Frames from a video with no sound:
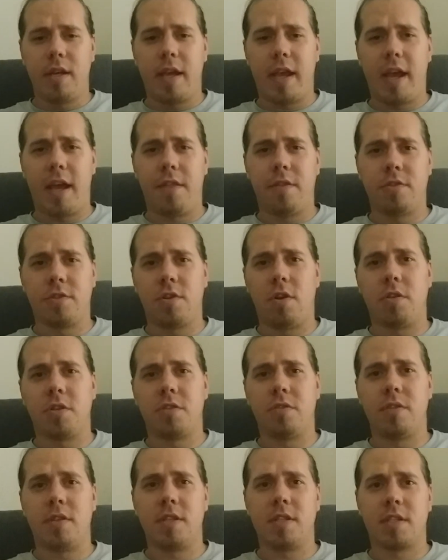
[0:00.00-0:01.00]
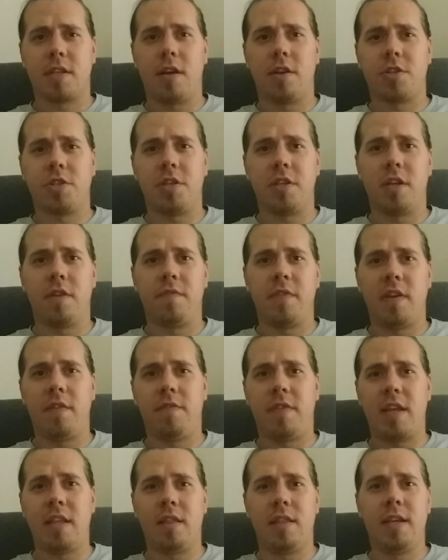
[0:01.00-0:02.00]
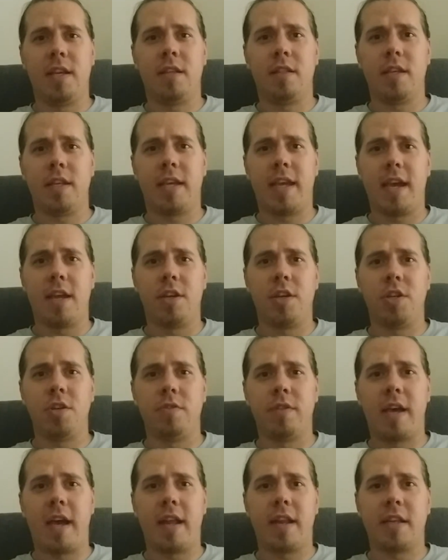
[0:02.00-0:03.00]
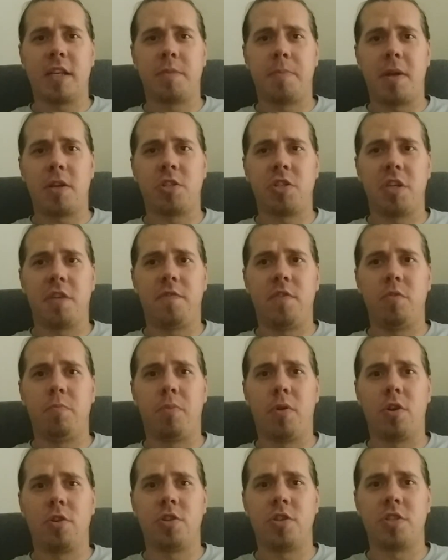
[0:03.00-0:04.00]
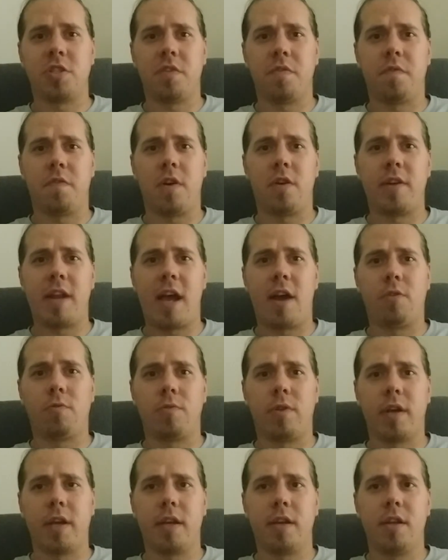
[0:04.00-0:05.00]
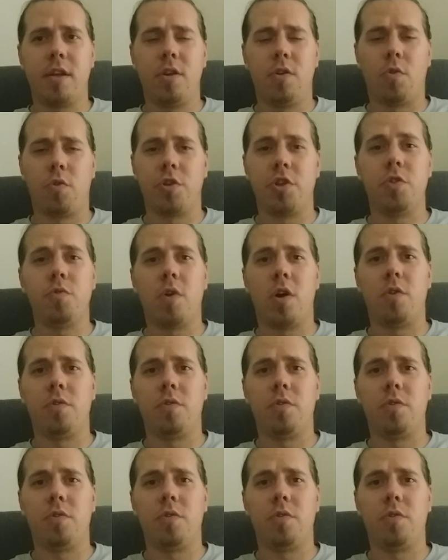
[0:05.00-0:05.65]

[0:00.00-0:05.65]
And there's also a discussion of if they legally can do that, especially if you purchase the phone outright or you